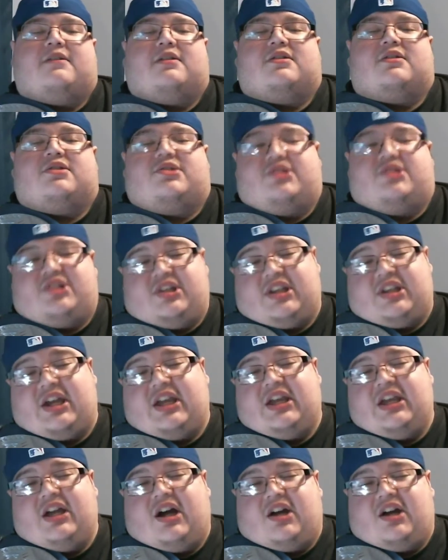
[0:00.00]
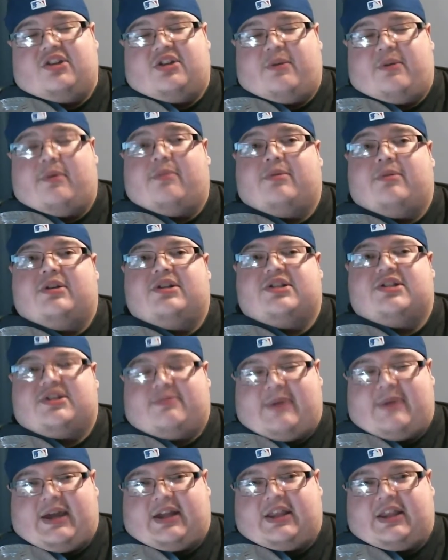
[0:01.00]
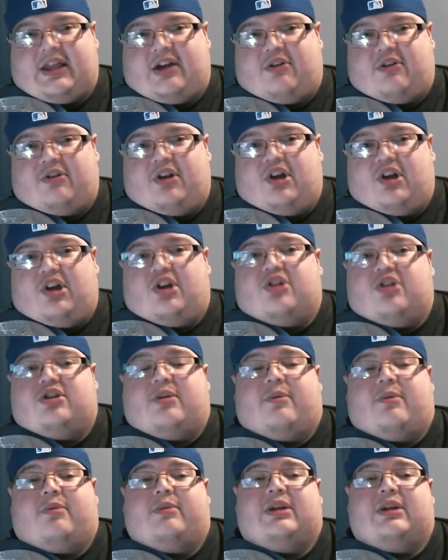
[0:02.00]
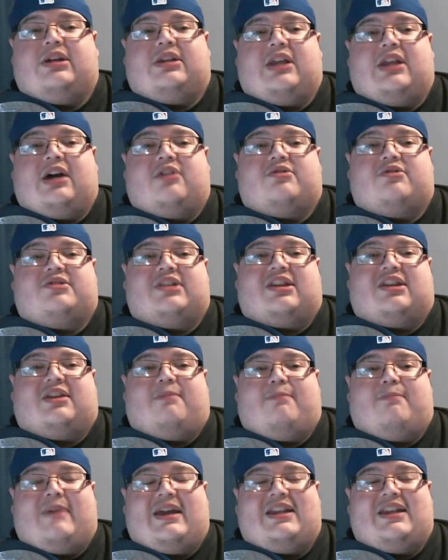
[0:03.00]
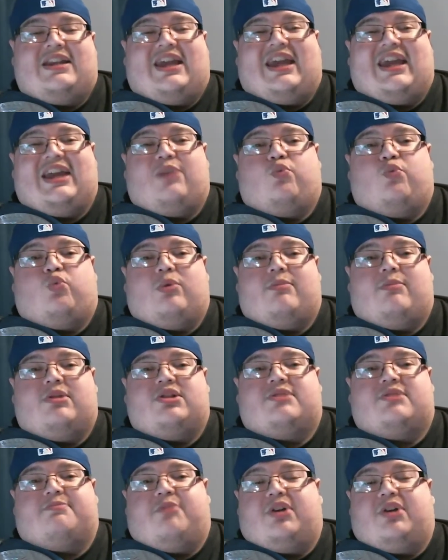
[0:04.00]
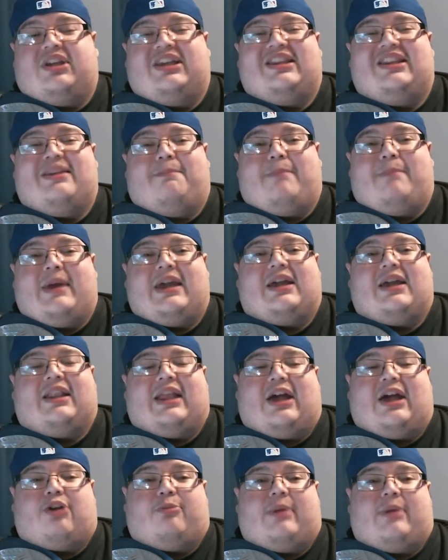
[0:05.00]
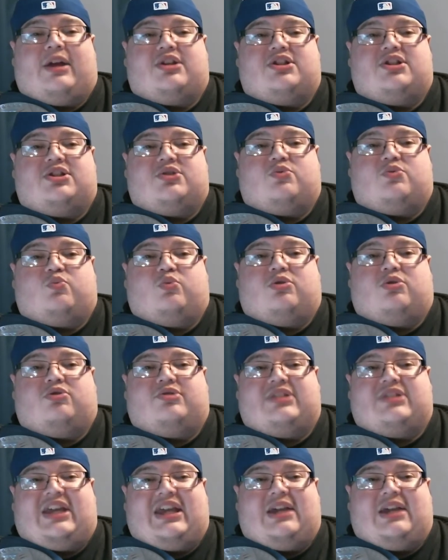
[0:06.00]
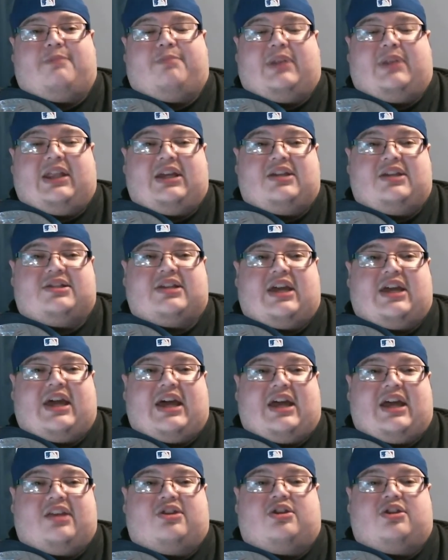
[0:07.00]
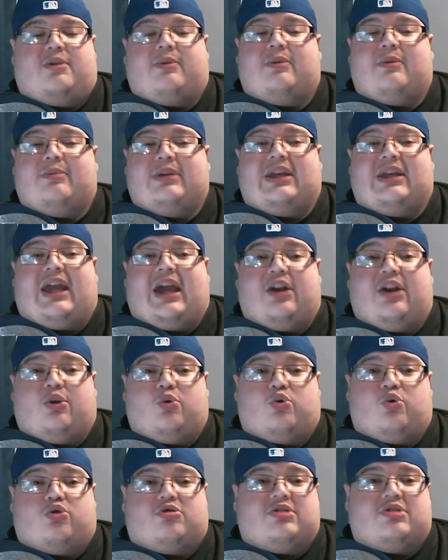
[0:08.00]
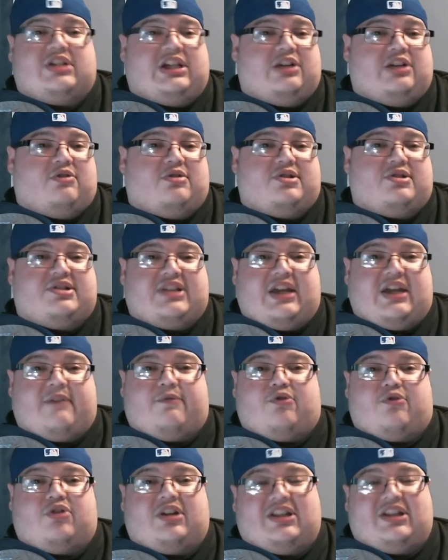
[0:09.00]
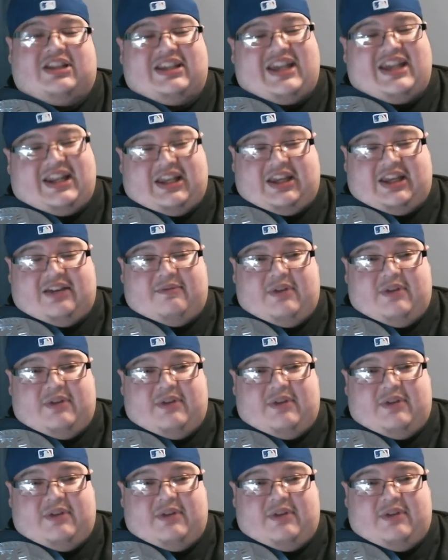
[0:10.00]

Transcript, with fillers: Tonight on WWE SmackDown, WWE announced that the men and women's Money in the Bank ladder matches will take place at WWE headquarters here in Stamford, Connecticut.